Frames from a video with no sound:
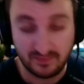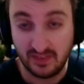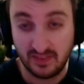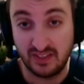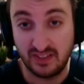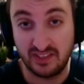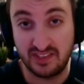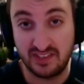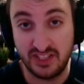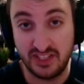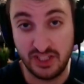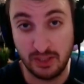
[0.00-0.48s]

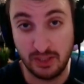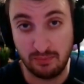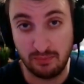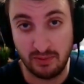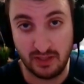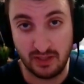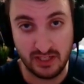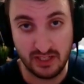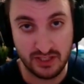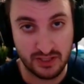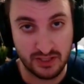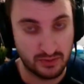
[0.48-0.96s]
let's jump
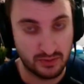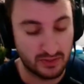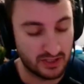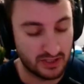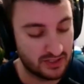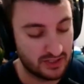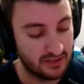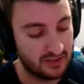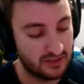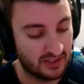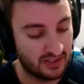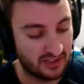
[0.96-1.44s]
right into it
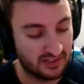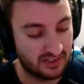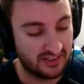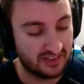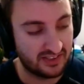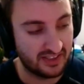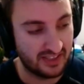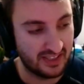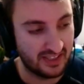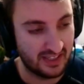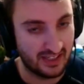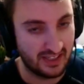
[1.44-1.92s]
and
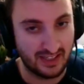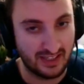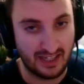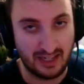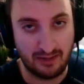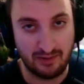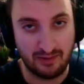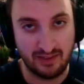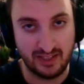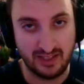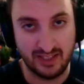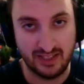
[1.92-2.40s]
see
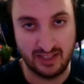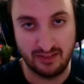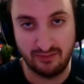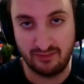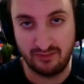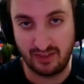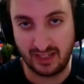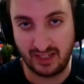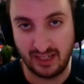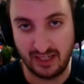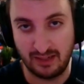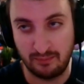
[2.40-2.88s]
how I did, if
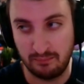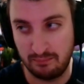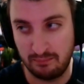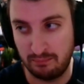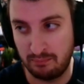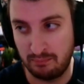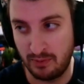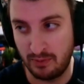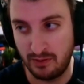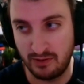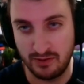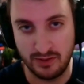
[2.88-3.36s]
I got
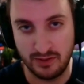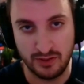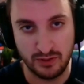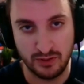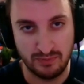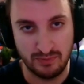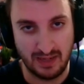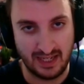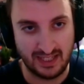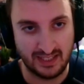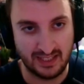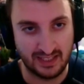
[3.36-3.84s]
burned too
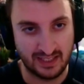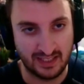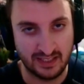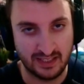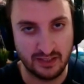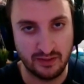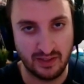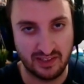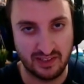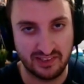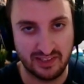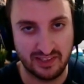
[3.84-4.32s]
badly.
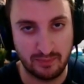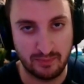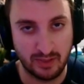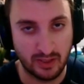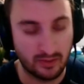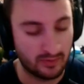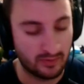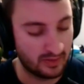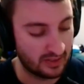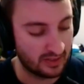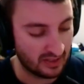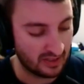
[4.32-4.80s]
You guys let me
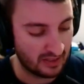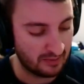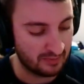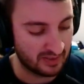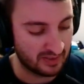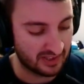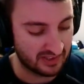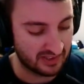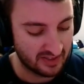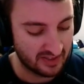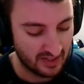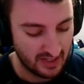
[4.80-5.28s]
know in the
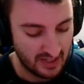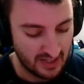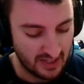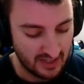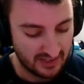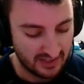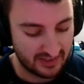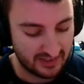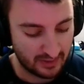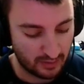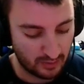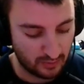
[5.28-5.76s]
comments.
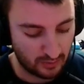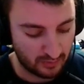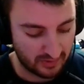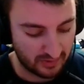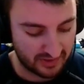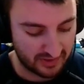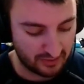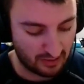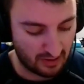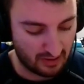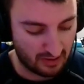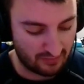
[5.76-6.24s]
So
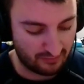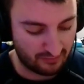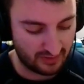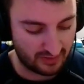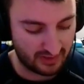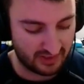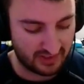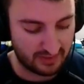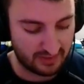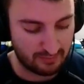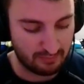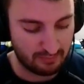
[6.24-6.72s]
start off with
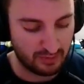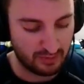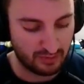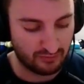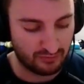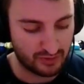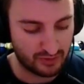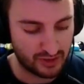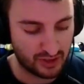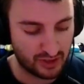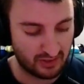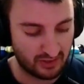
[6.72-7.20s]
this
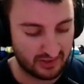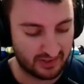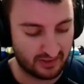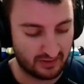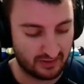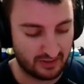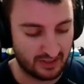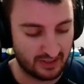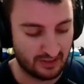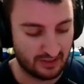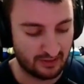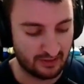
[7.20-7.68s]
beautiful Charizard
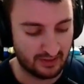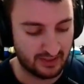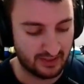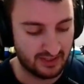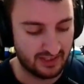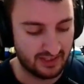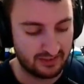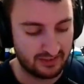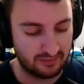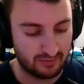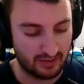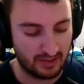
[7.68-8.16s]
here, and
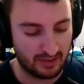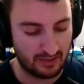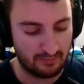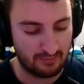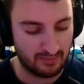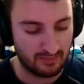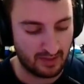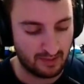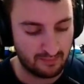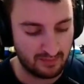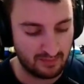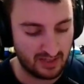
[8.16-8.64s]
this one
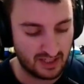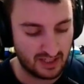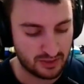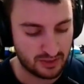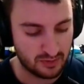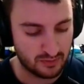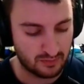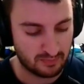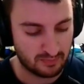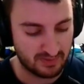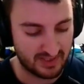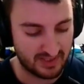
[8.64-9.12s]
I'm not
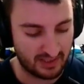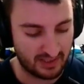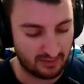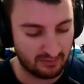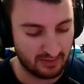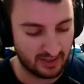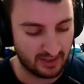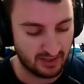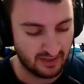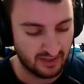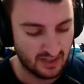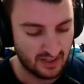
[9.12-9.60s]
too upset
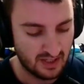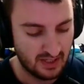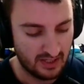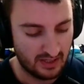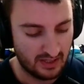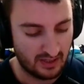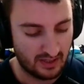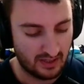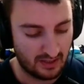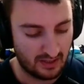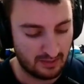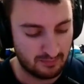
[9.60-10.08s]
with.
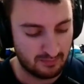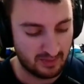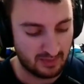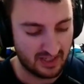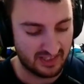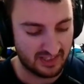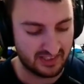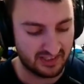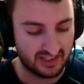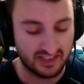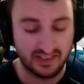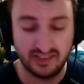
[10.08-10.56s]

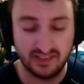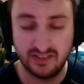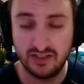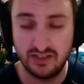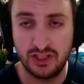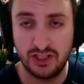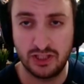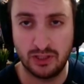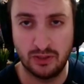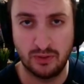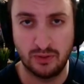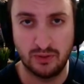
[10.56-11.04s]
As I
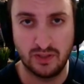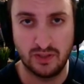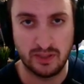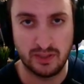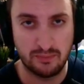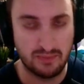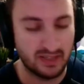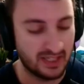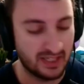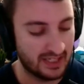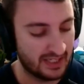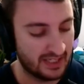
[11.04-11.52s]
showed in the
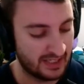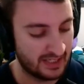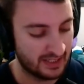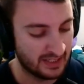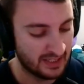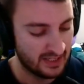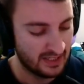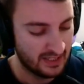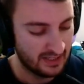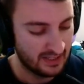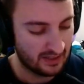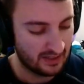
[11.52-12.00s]
beginning,
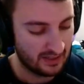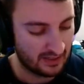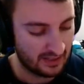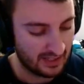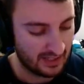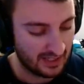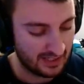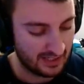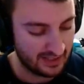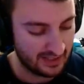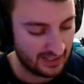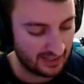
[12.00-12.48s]
it
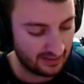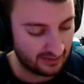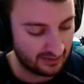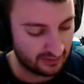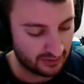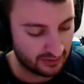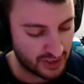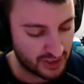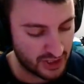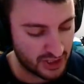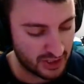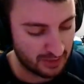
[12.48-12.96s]
had that
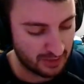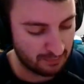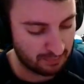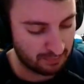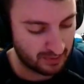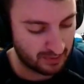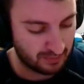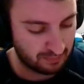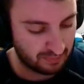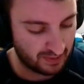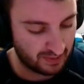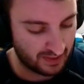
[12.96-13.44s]
little chip
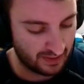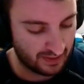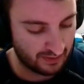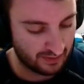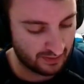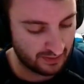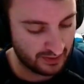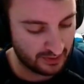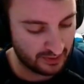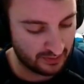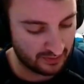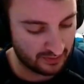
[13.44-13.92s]
up
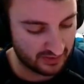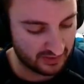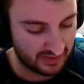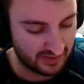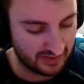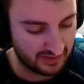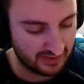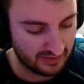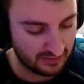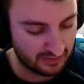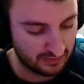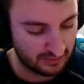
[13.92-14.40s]
here. You can
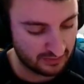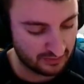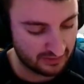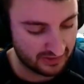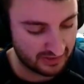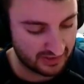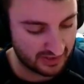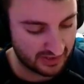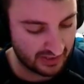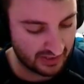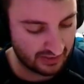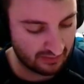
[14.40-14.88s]
still
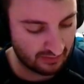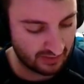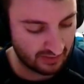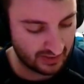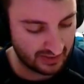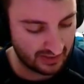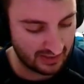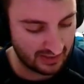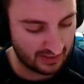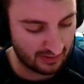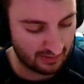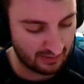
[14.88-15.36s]
see it right
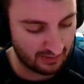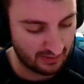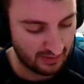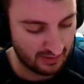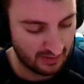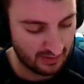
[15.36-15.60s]
there,